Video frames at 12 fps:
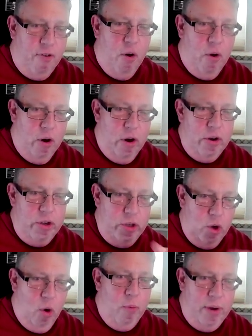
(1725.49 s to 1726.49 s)
for
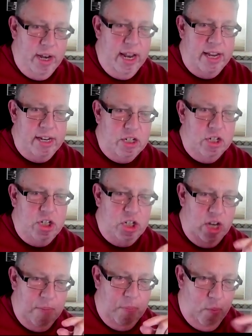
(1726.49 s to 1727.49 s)
your
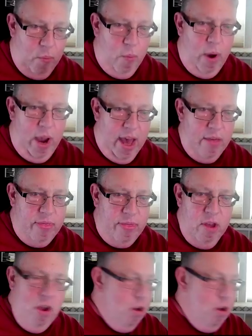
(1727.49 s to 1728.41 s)
relationship with